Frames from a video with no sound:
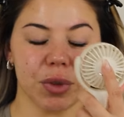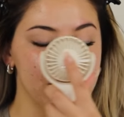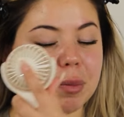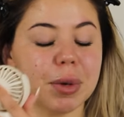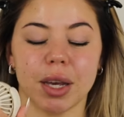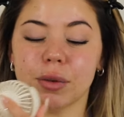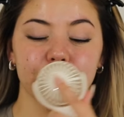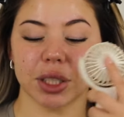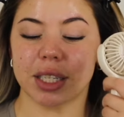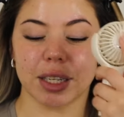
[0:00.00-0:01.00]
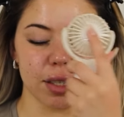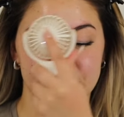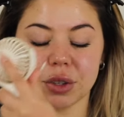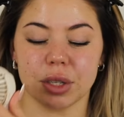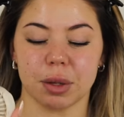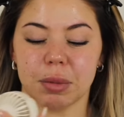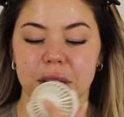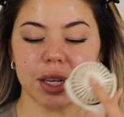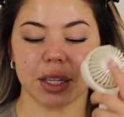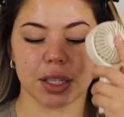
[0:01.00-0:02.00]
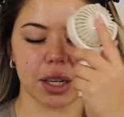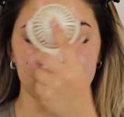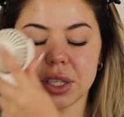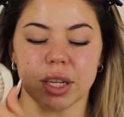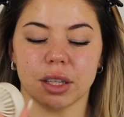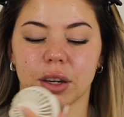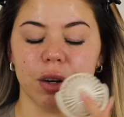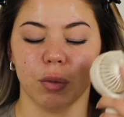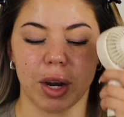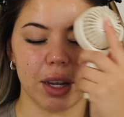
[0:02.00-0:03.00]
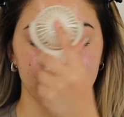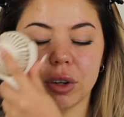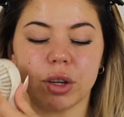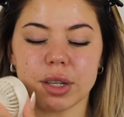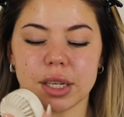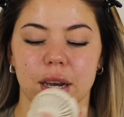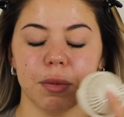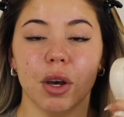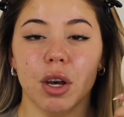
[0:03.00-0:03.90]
It really does do something instead of sitting there and waiting for a long time,